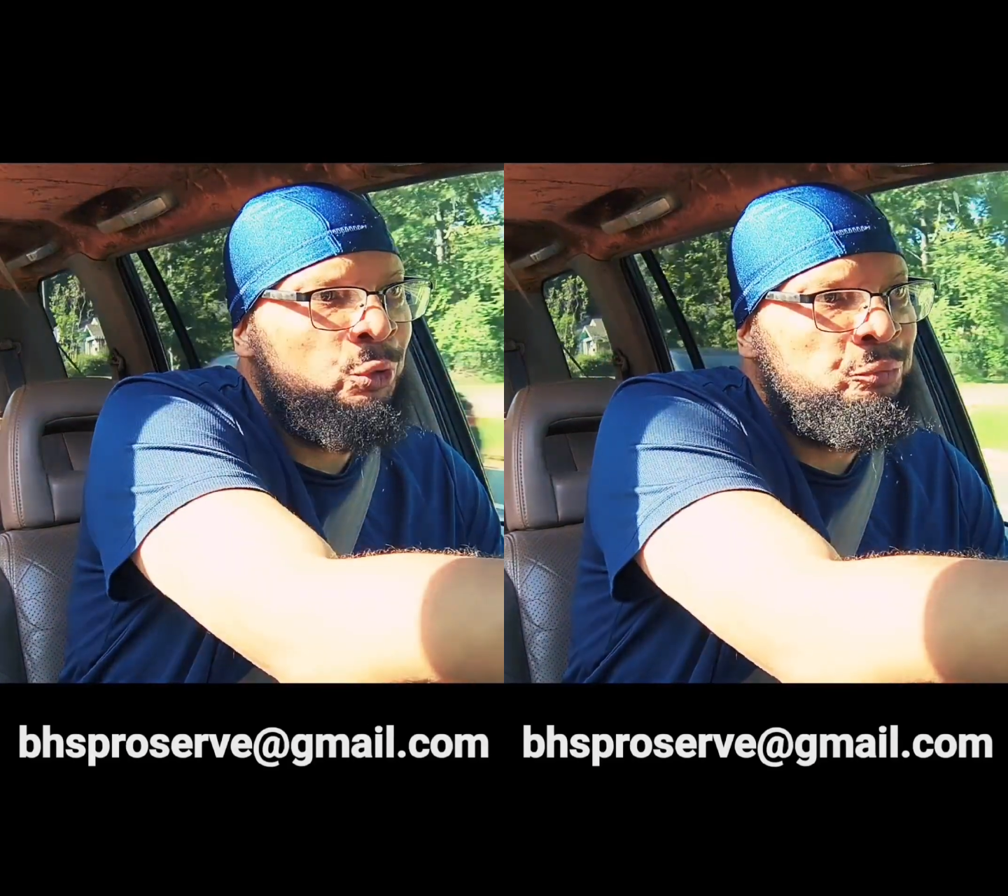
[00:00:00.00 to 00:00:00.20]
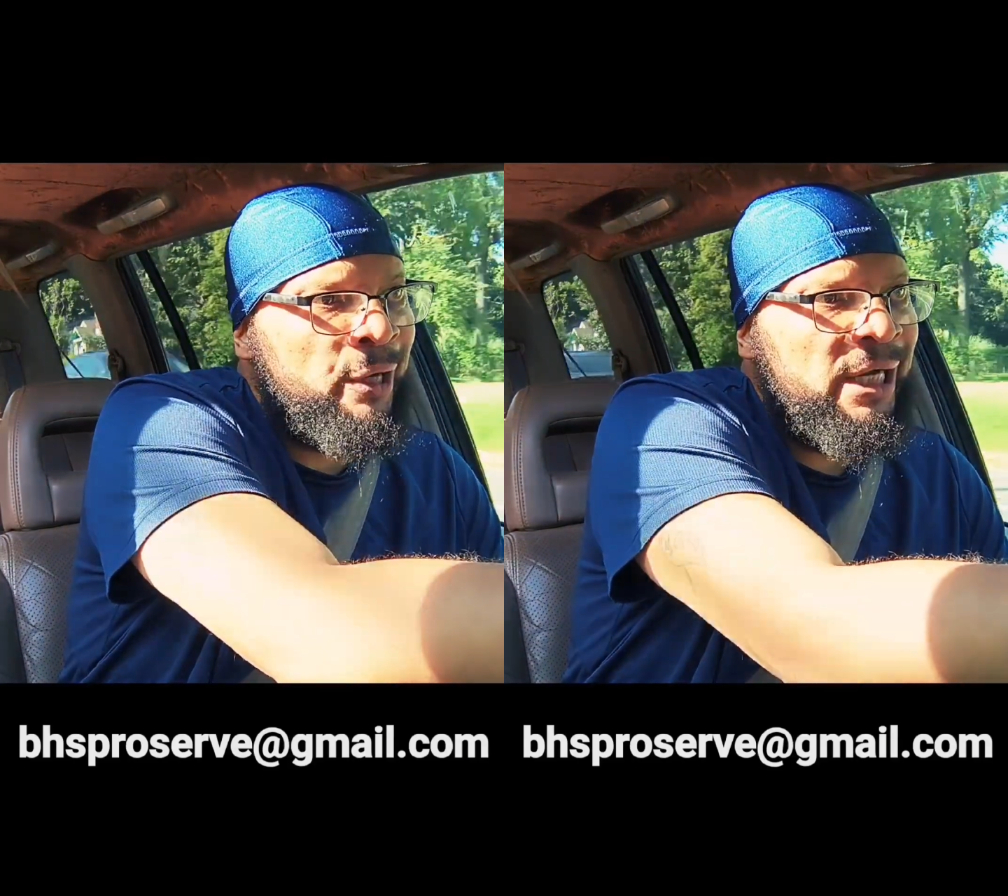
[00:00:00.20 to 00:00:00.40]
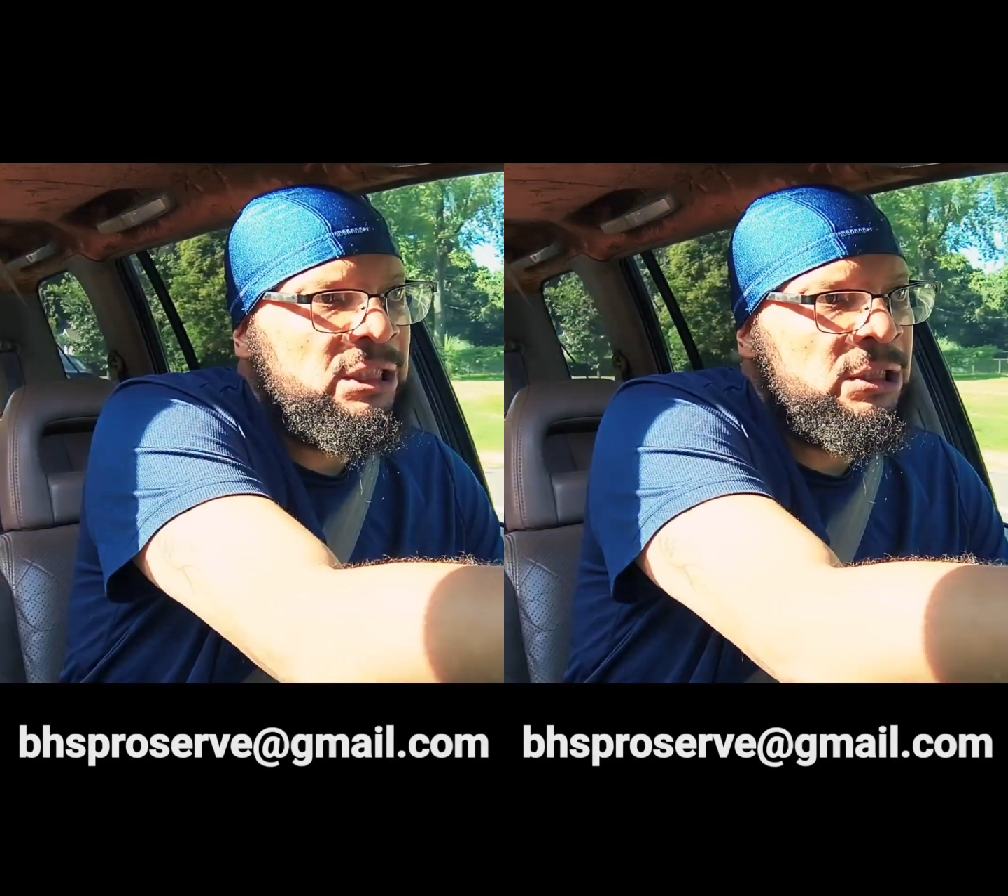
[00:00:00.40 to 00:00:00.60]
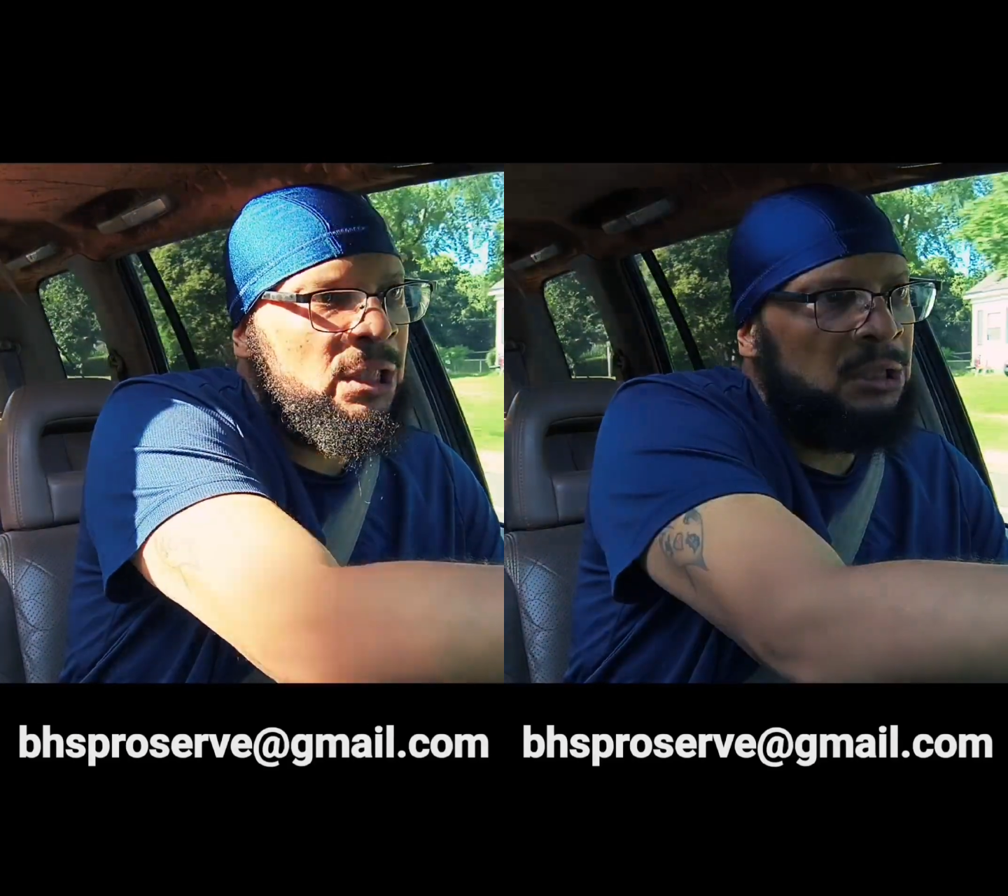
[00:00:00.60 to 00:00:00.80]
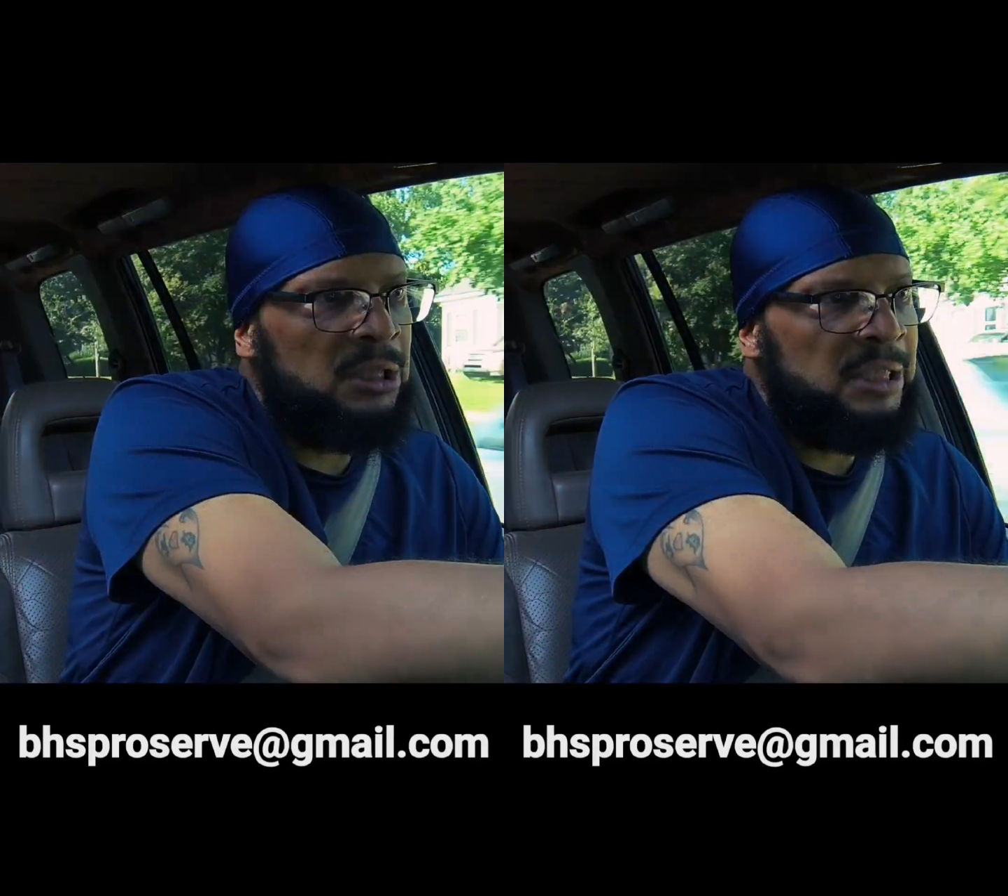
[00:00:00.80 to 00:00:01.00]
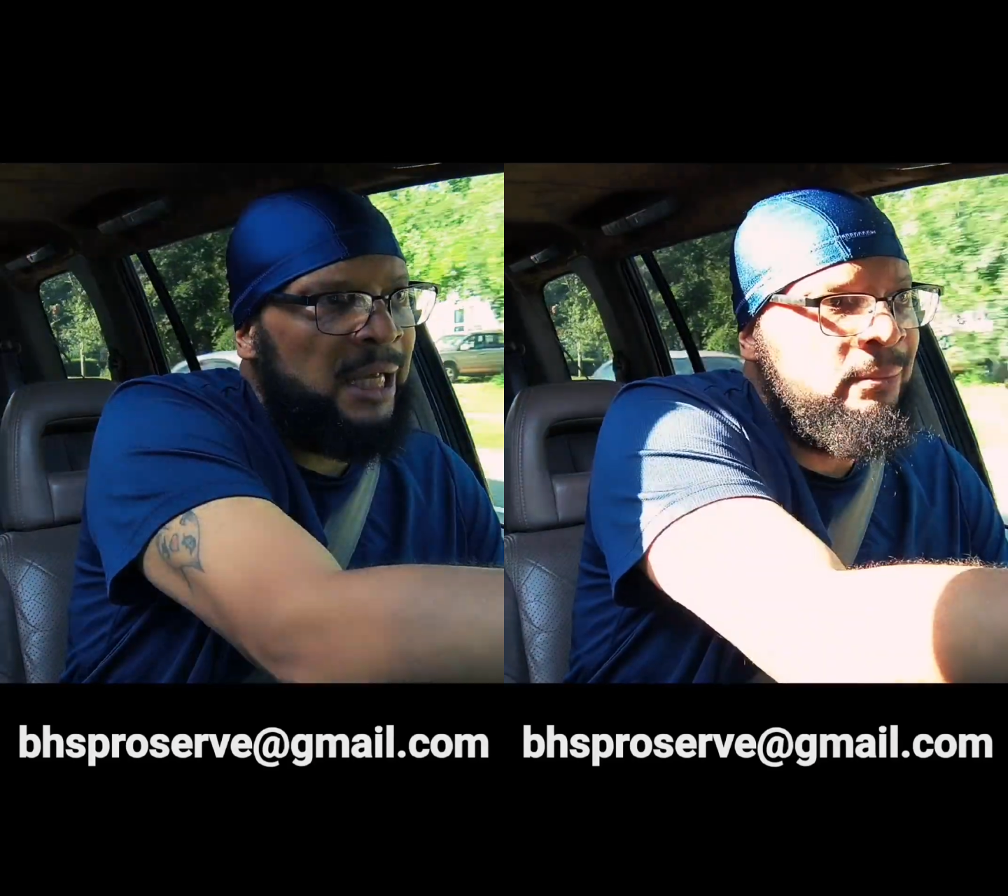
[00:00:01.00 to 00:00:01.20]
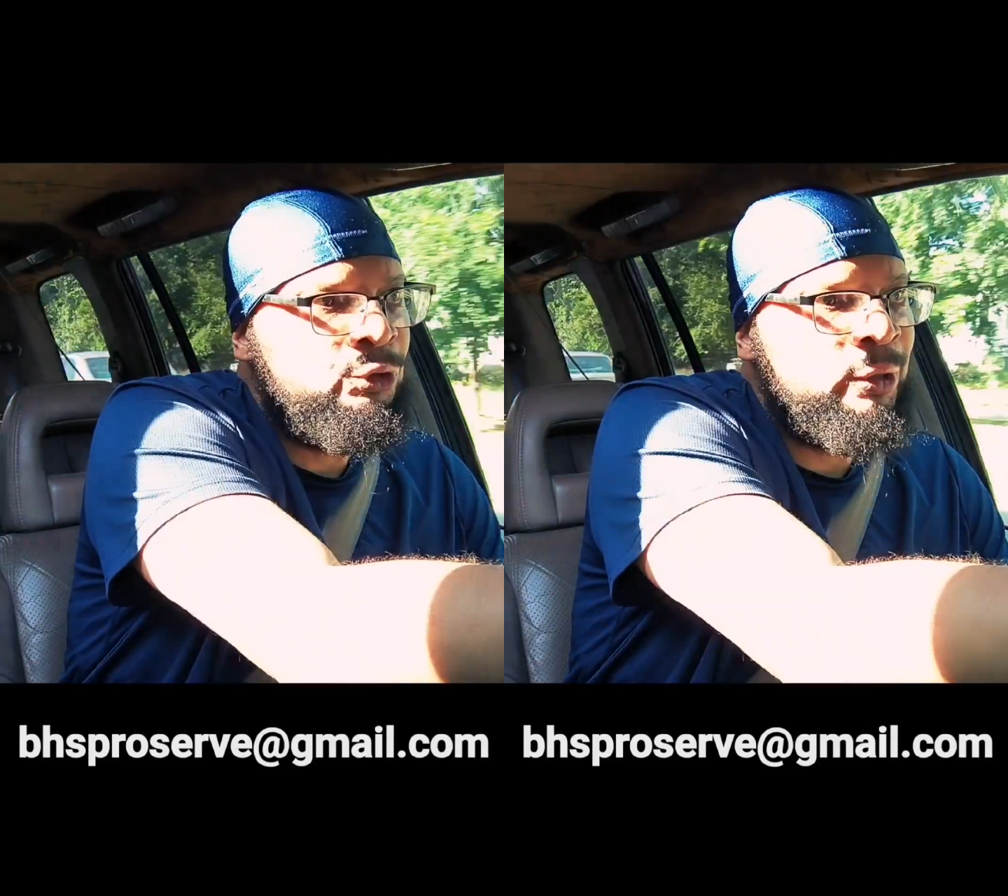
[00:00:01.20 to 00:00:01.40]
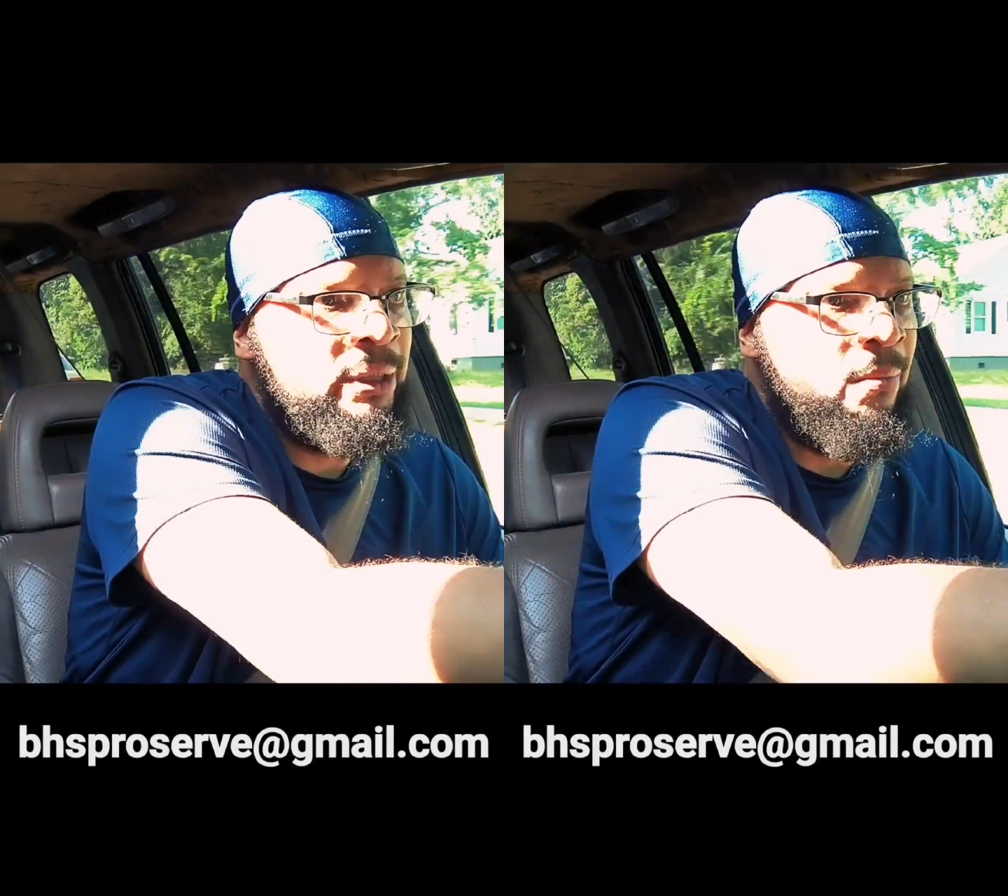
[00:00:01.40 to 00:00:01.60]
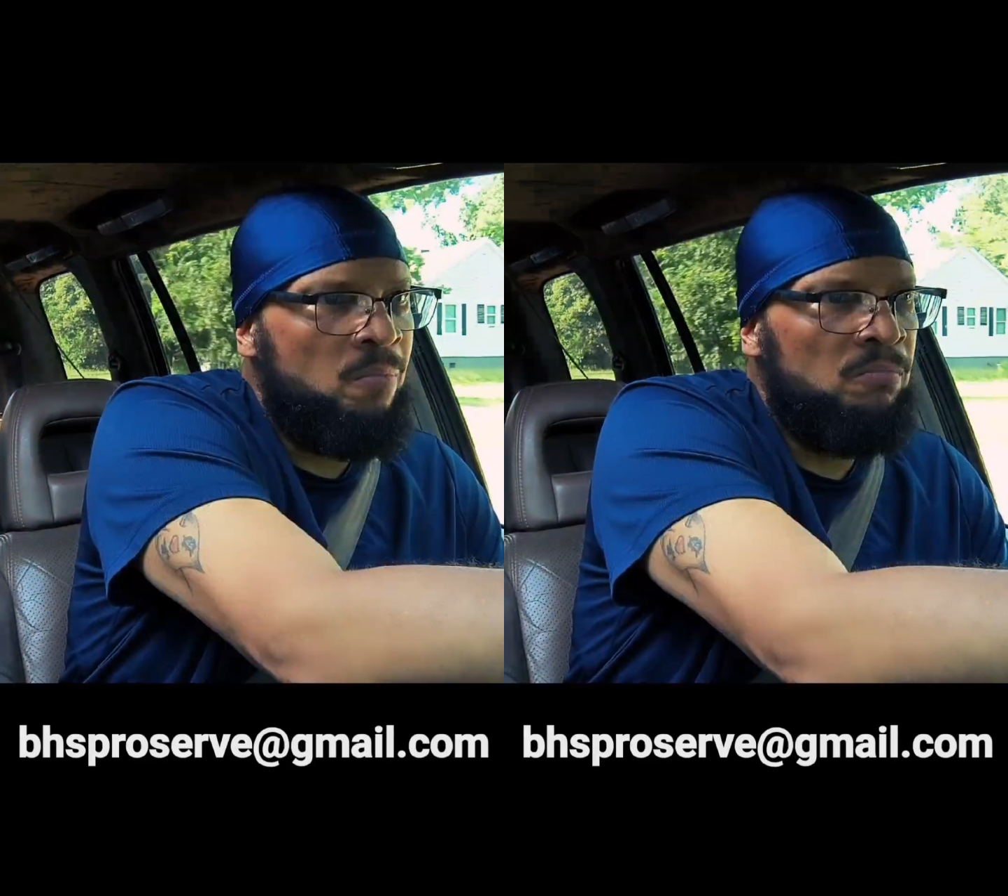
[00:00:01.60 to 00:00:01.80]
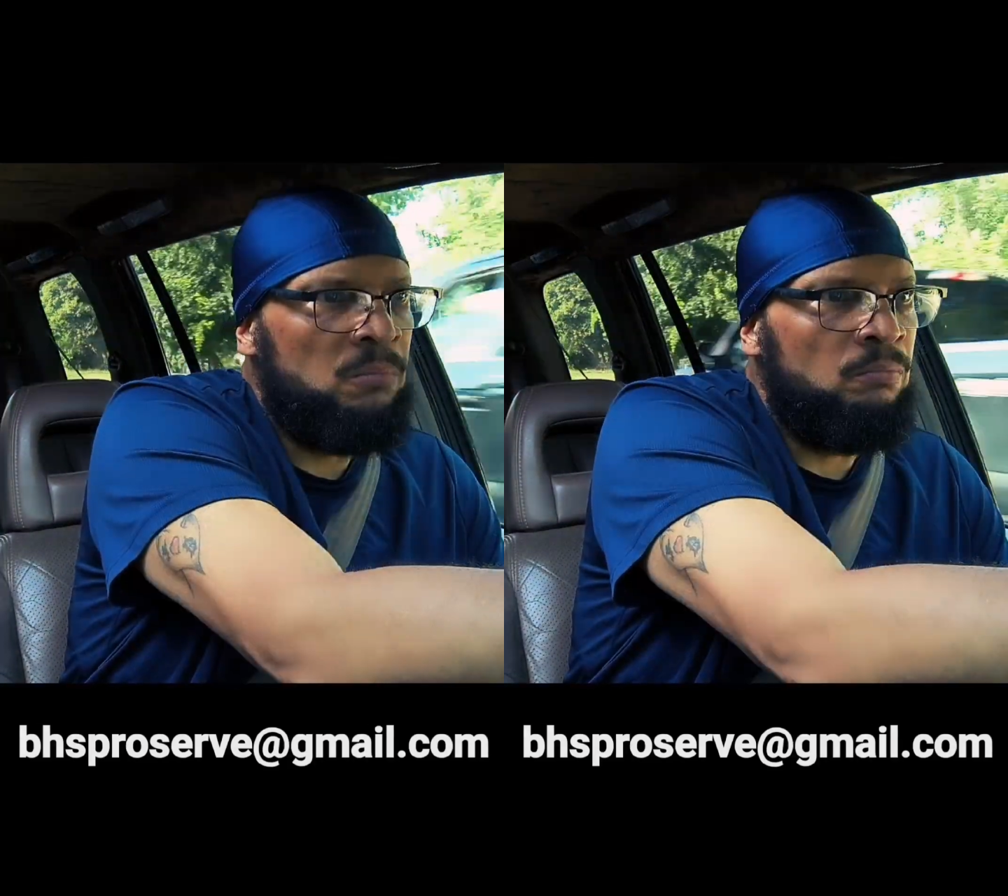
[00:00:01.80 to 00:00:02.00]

two branches of the same tree